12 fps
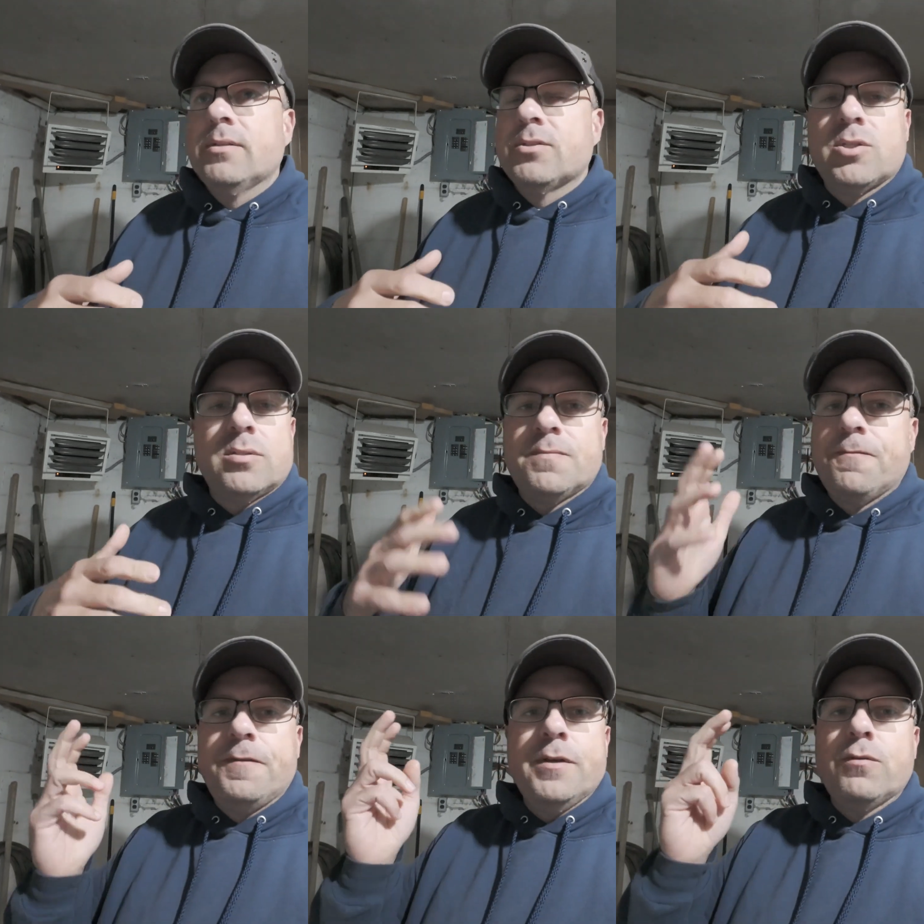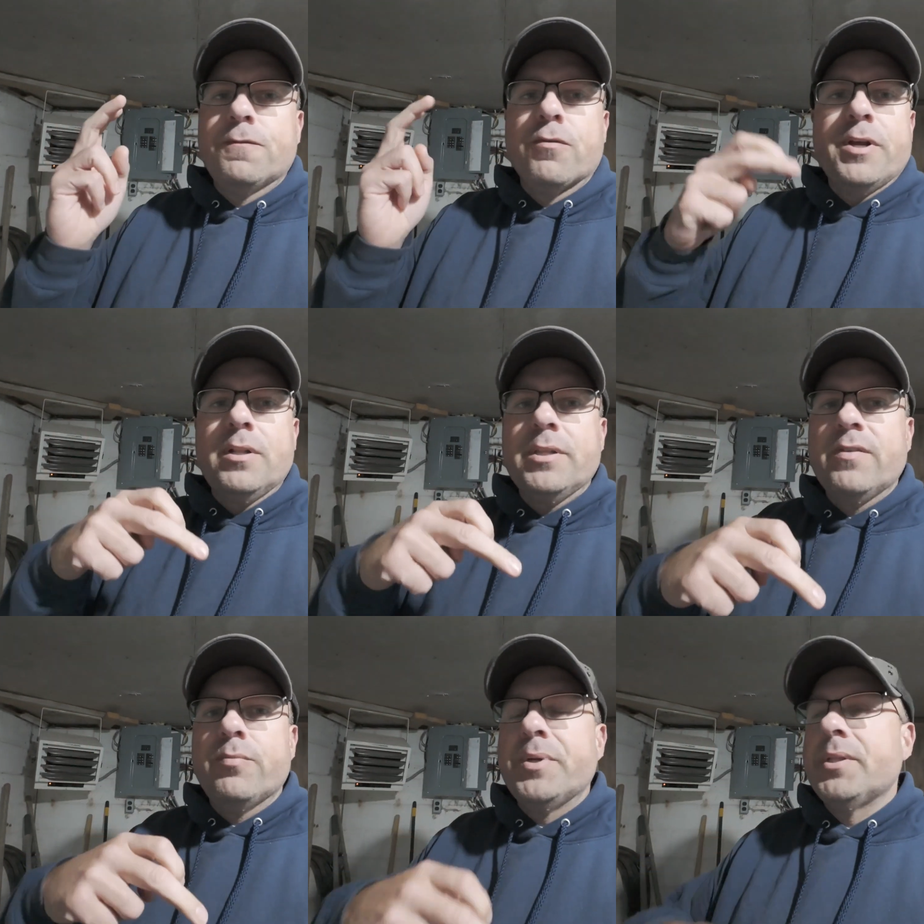just feel free to
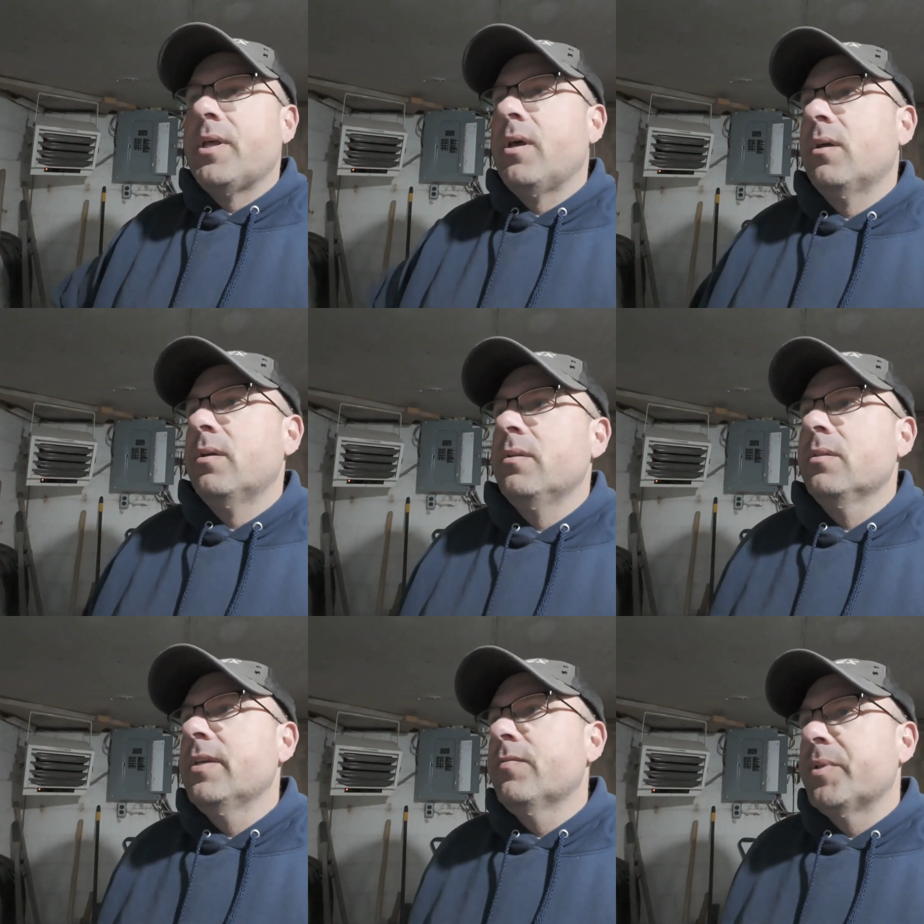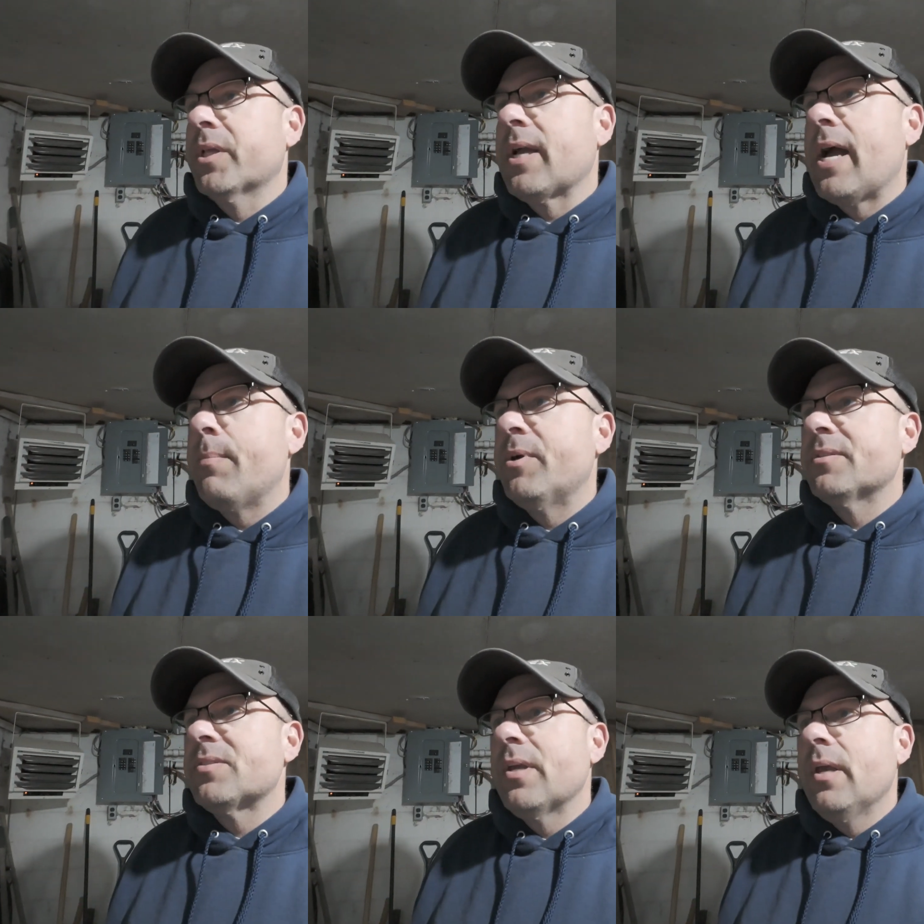leave them in the
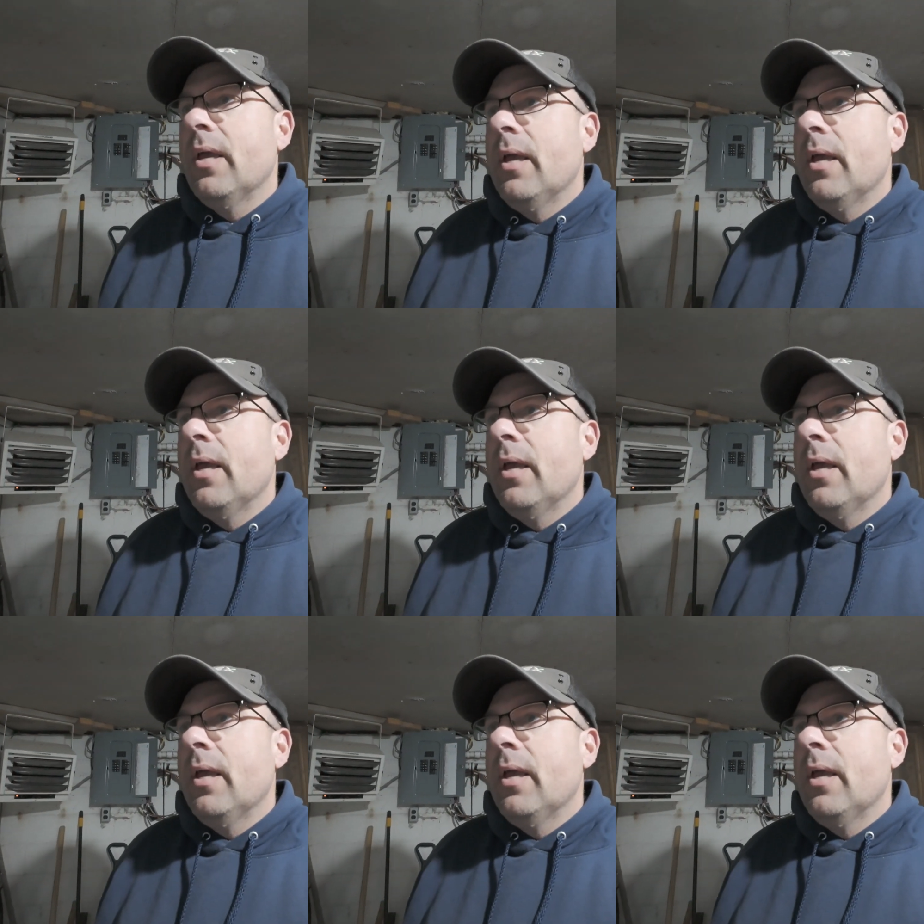comments.